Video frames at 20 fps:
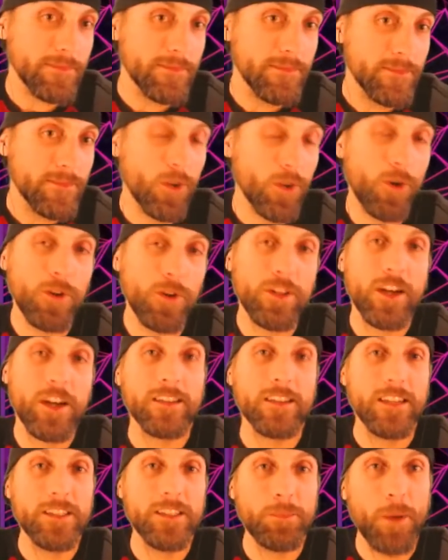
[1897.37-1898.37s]
So hold
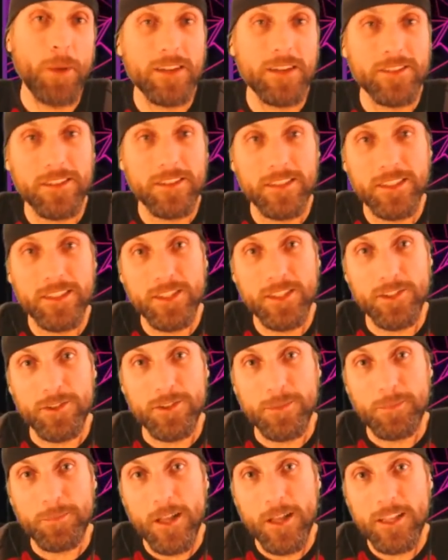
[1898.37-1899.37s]
on, let's pause on this
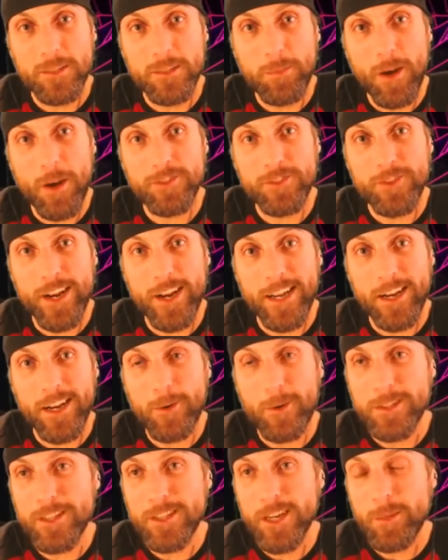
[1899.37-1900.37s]
dude. Let's pause right here. I
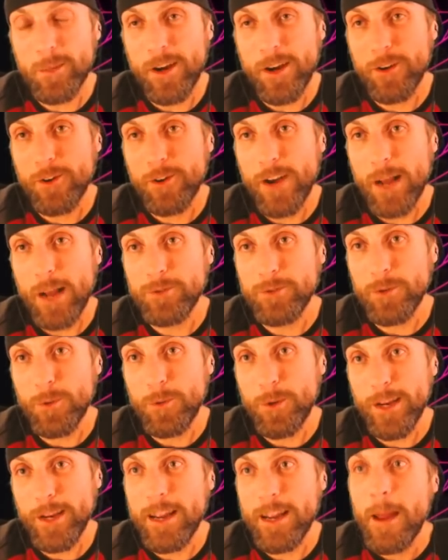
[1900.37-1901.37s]
want to talk about crabs real
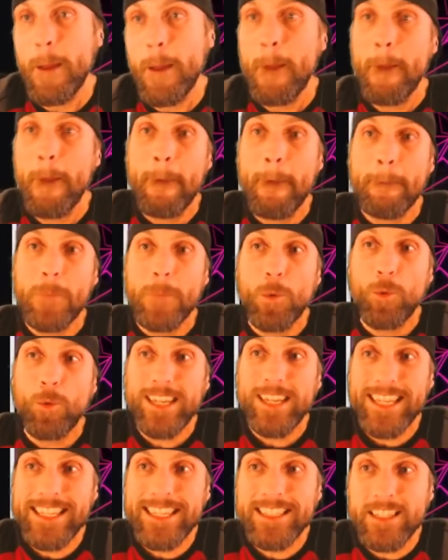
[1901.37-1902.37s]
quick.
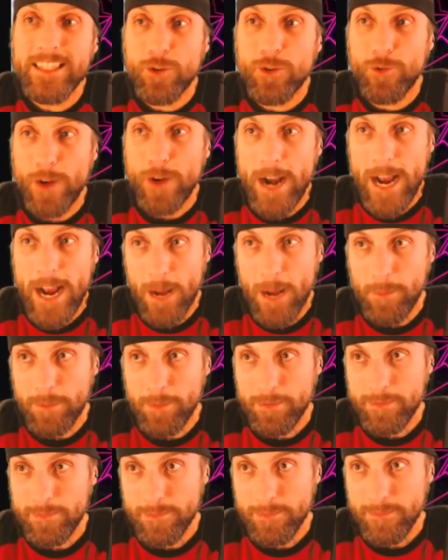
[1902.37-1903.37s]
What is a crab?
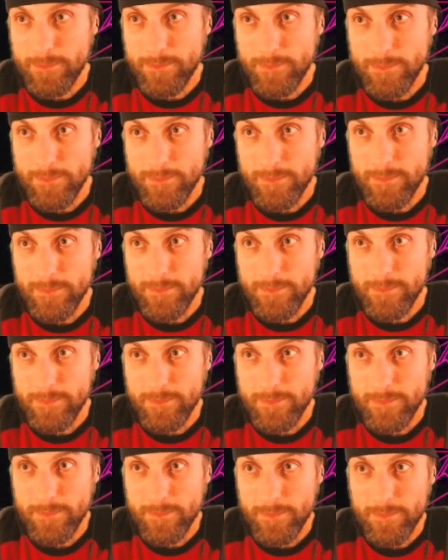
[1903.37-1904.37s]

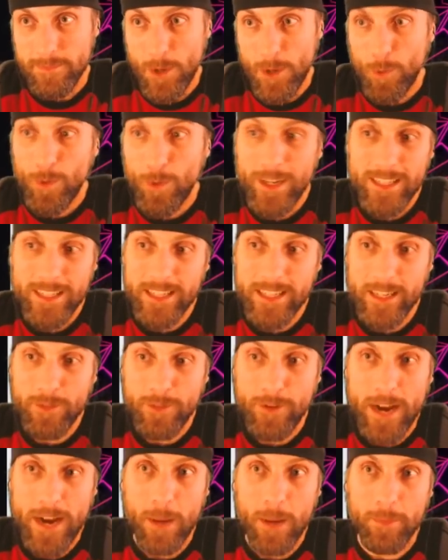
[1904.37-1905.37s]
What is a
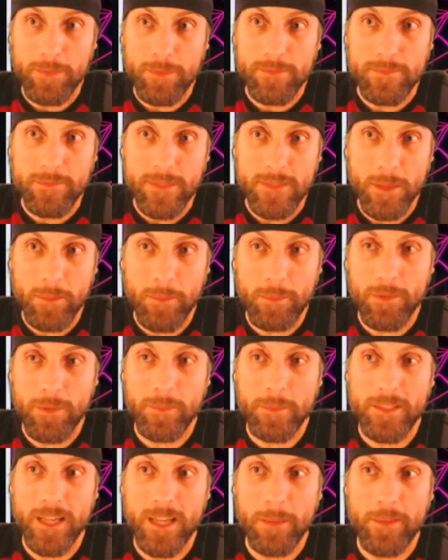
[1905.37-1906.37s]
crab? Let me, let
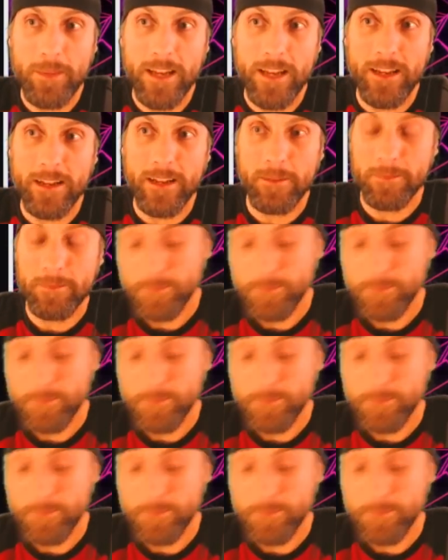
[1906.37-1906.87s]
me type that in.